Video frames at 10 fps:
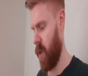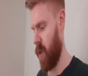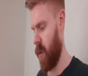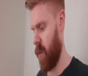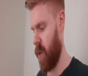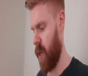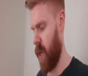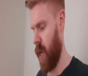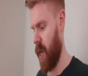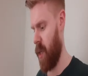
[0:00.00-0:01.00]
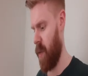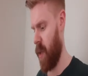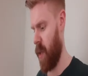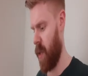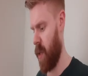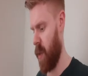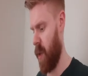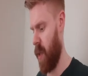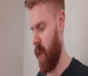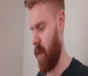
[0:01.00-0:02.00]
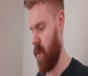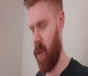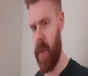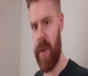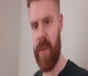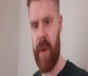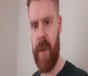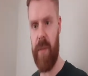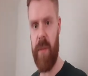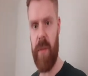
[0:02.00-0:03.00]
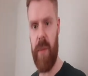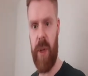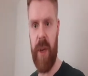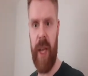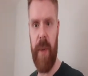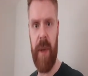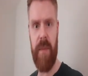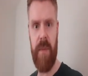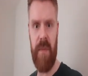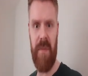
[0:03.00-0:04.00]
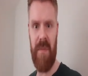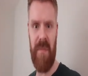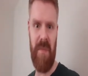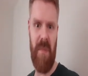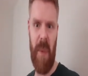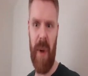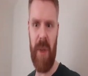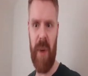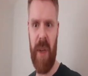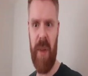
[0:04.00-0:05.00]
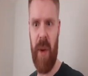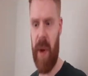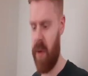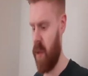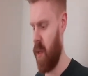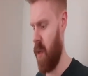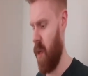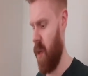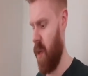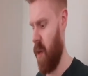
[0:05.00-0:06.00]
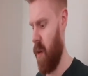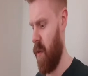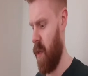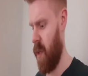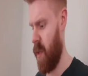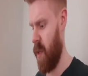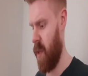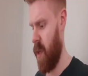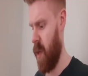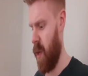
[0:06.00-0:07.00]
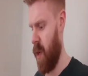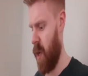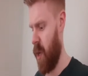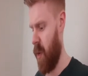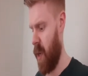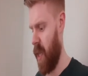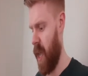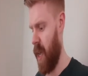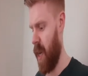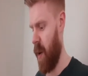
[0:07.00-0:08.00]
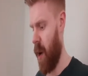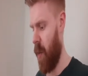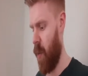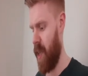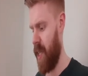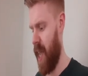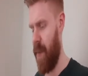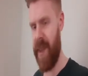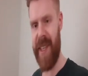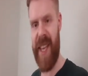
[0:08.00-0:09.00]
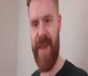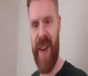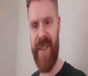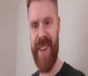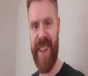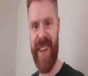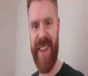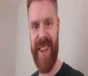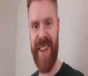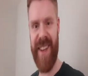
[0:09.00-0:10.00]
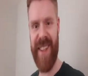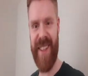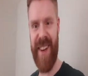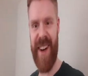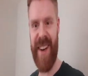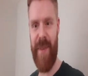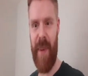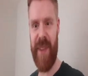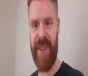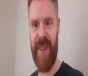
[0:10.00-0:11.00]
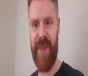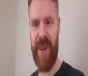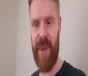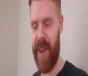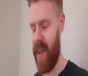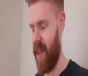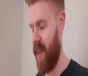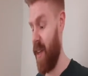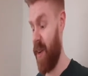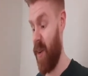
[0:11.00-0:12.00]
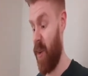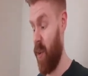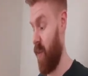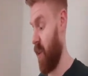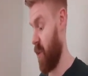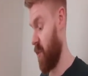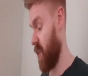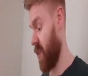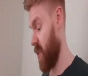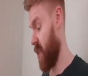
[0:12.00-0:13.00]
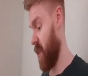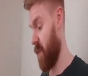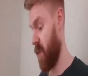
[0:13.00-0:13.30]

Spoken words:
So I was delighted to pick this up. I think probably looking at eBay, about £20-30 for this. Again, I'm always tempted to keep everything. So, and then Pepe's a great player. Autograph cards always nice to keep.